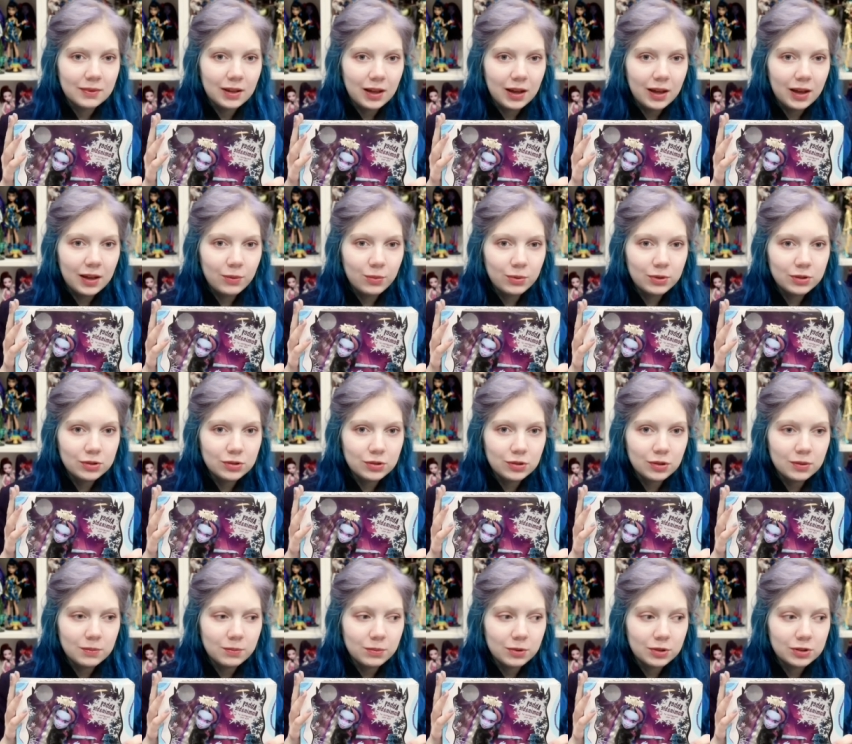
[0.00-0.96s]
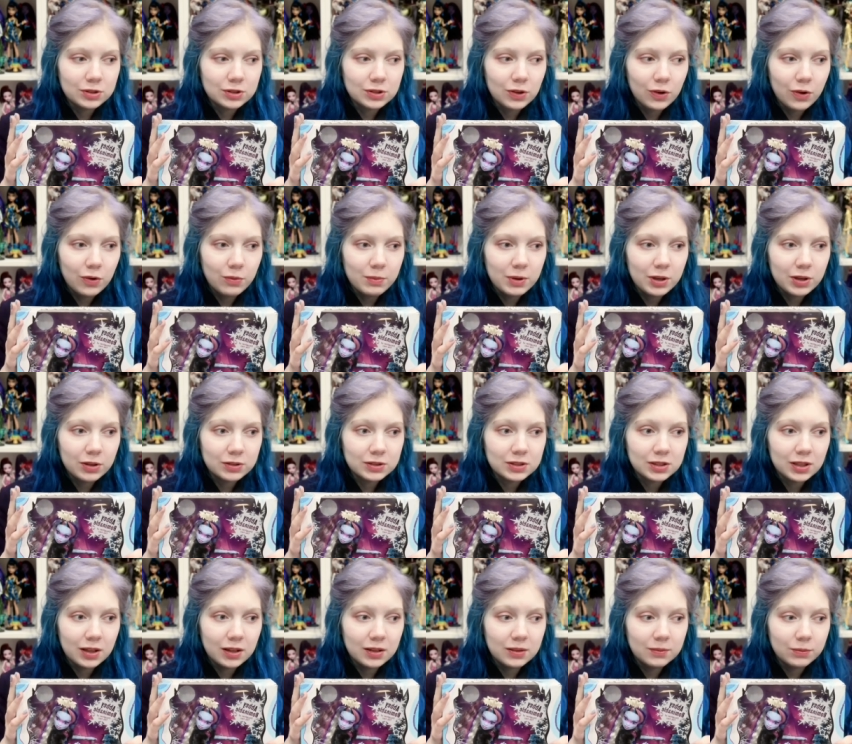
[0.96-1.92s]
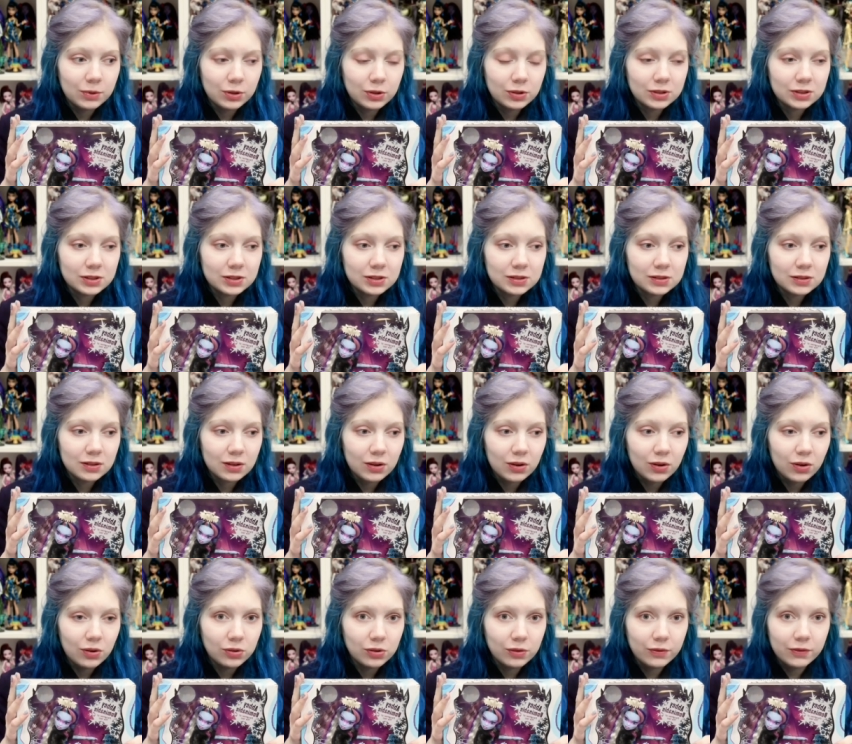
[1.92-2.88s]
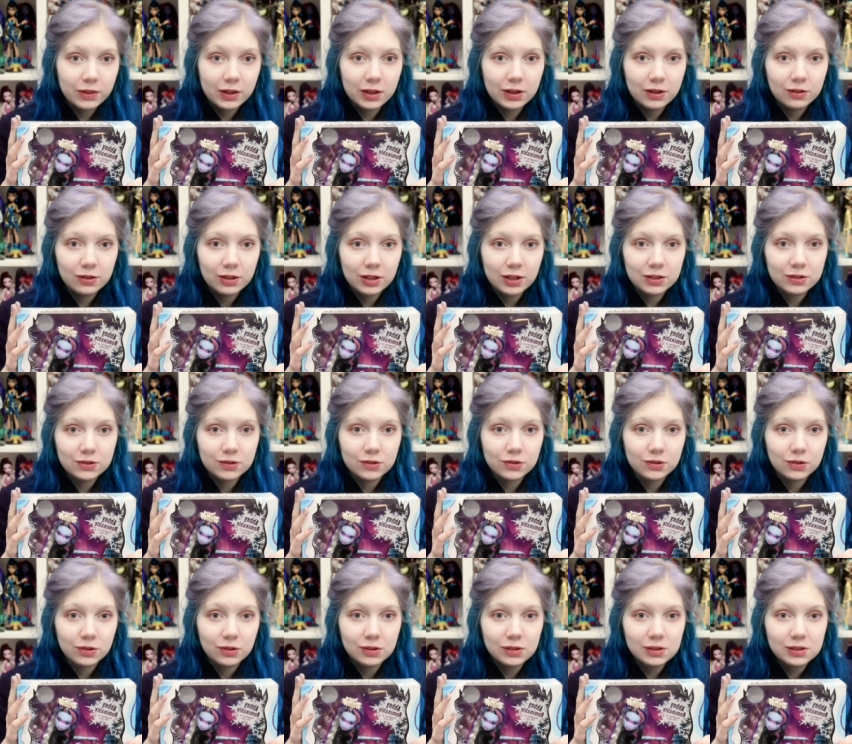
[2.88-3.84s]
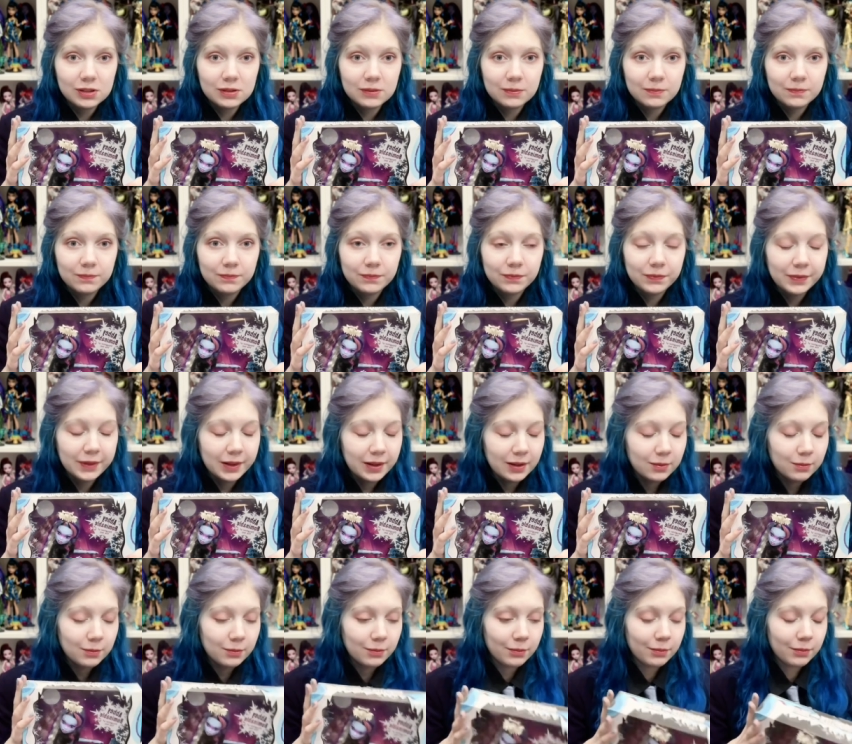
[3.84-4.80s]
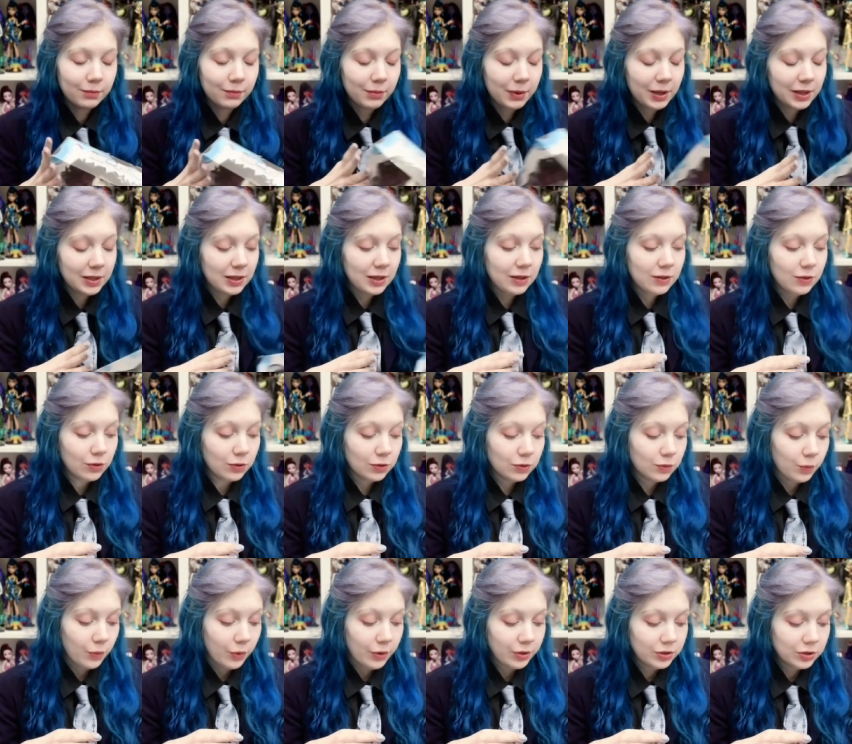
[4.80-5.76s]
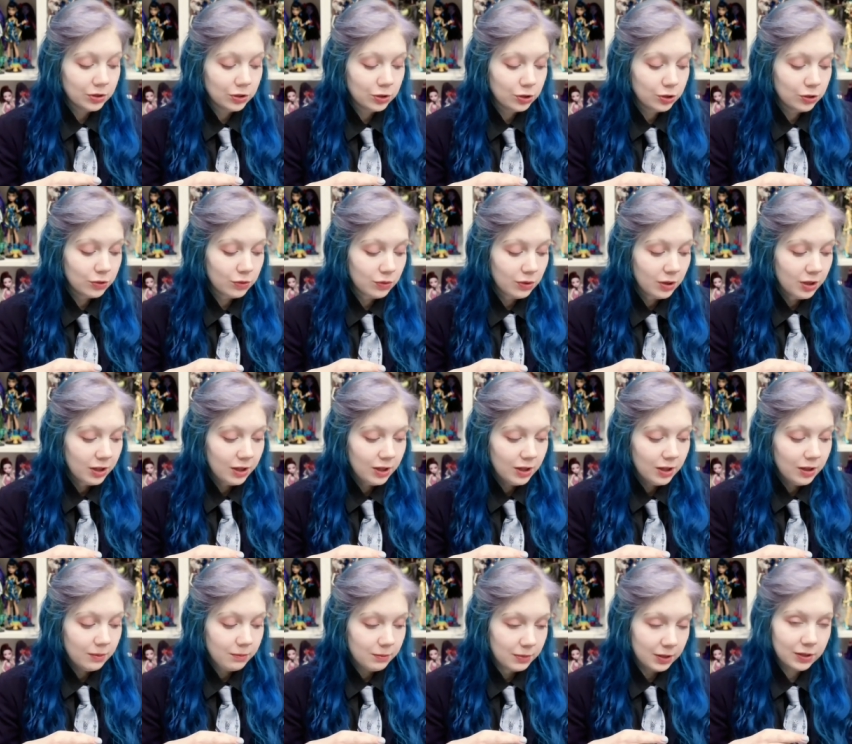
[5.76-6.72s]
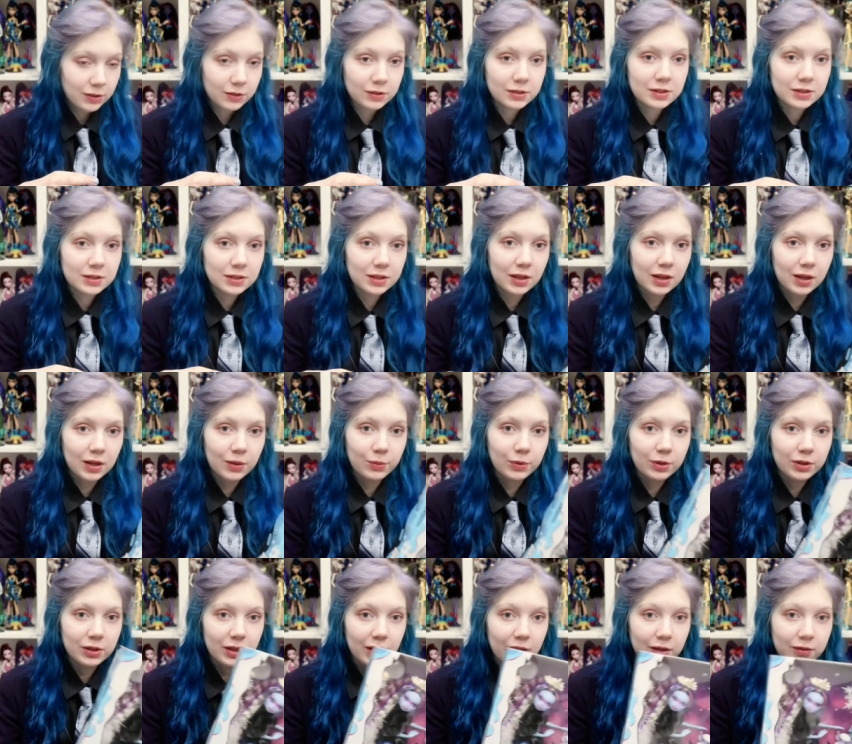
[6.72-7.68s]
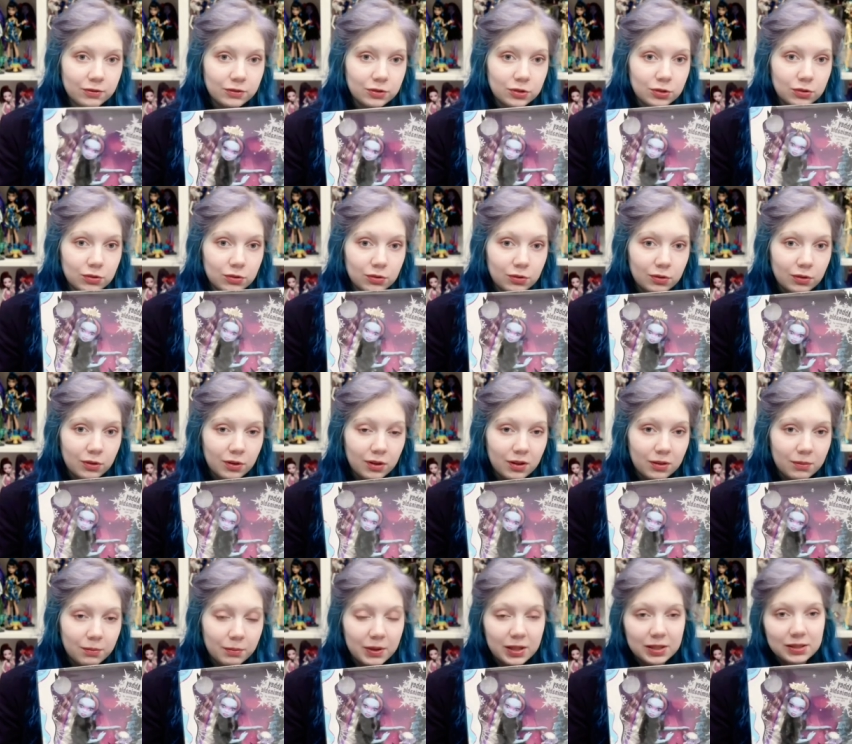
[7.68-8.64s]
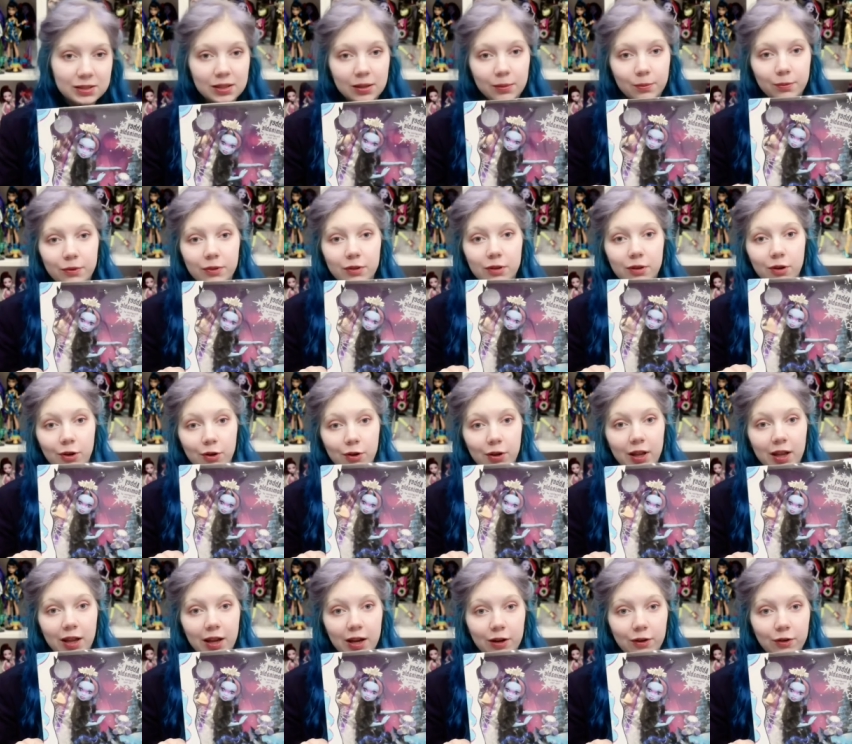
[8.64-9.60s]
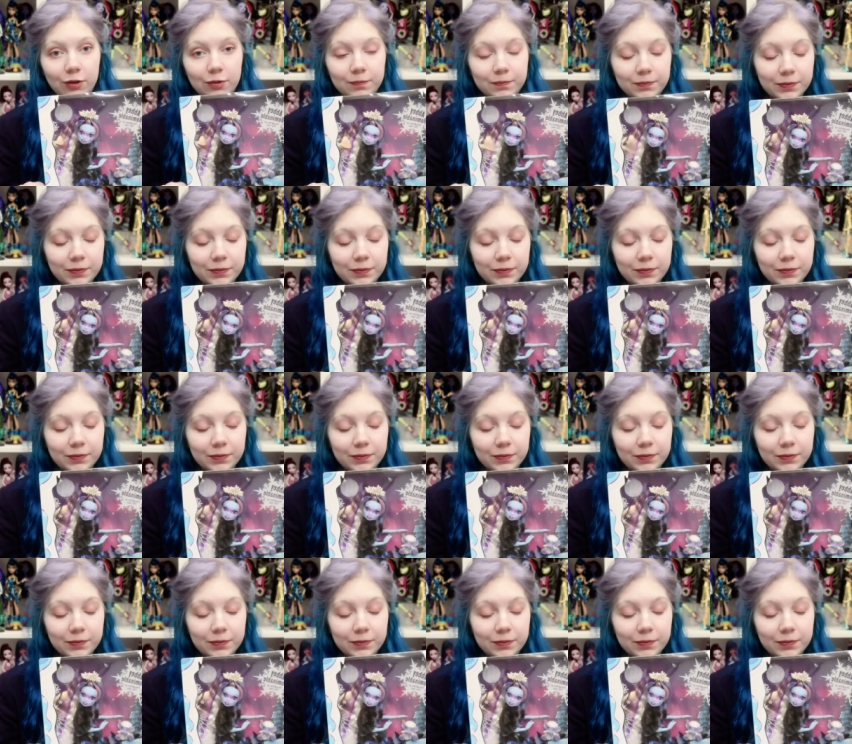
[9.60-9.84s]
I want to unbox her because I unbox all of the collector dolls, but I don't want to because I will have to mess up with her hair.